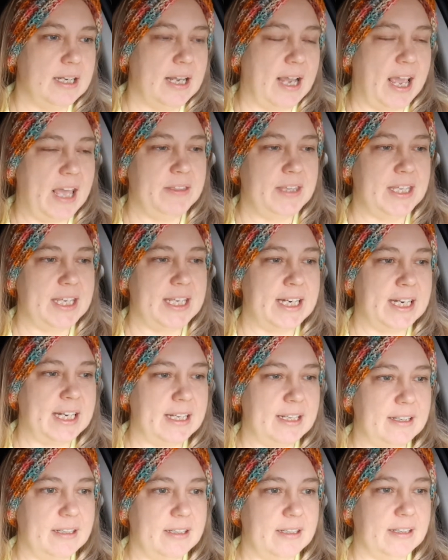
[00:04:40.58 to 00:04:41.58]
and then
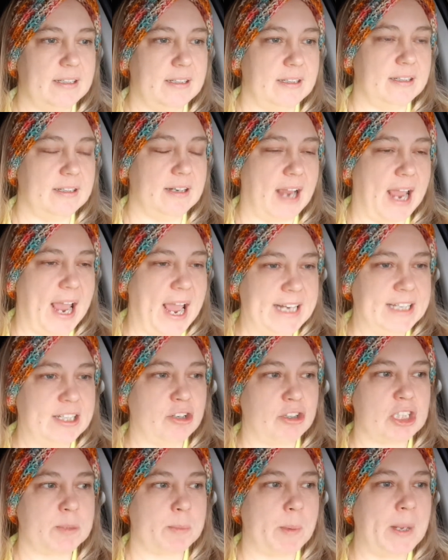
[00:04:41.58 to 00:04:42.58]
I had to
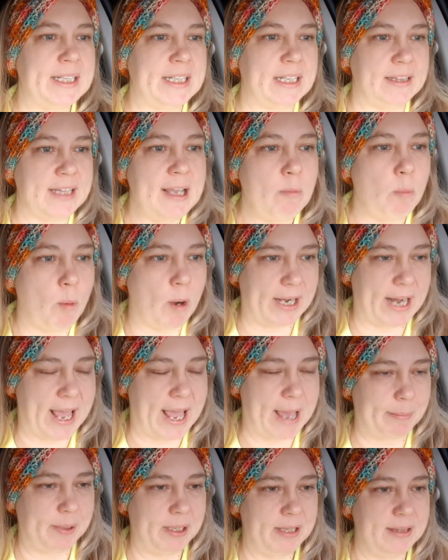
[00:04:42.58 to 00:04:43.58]
explain to them what
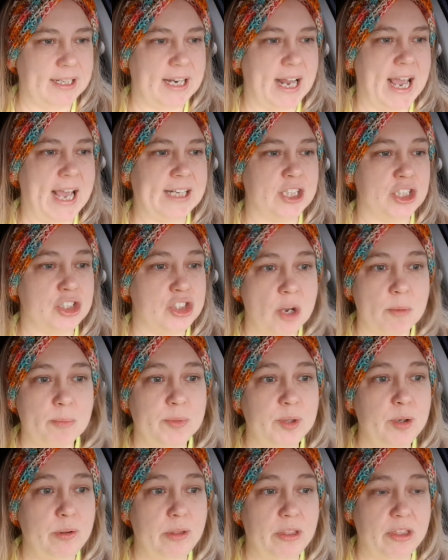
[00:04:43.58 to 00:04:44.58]
happened. Then I had to jump
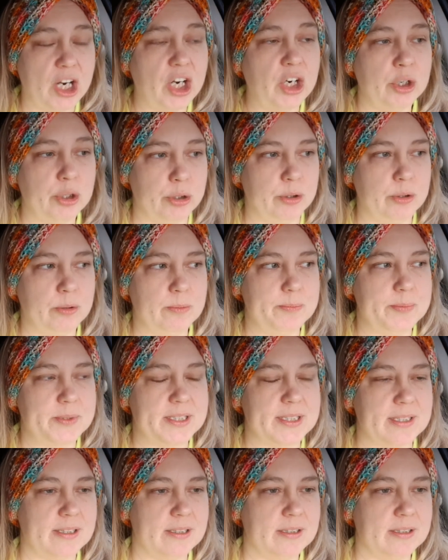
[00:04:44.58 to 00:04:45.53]
through their hoops.